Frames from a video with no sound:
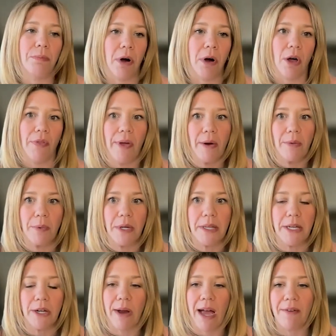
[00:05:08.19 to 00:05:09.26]
Paul, that
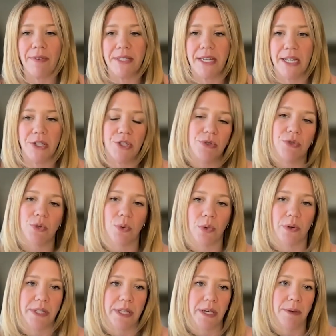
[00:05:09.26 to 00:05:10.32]
really gravitates you
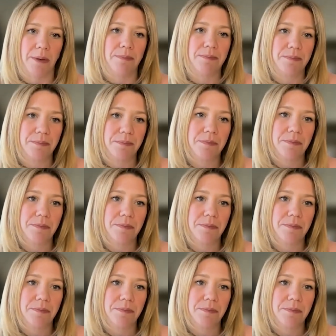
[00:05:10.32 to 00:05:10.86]
towards them?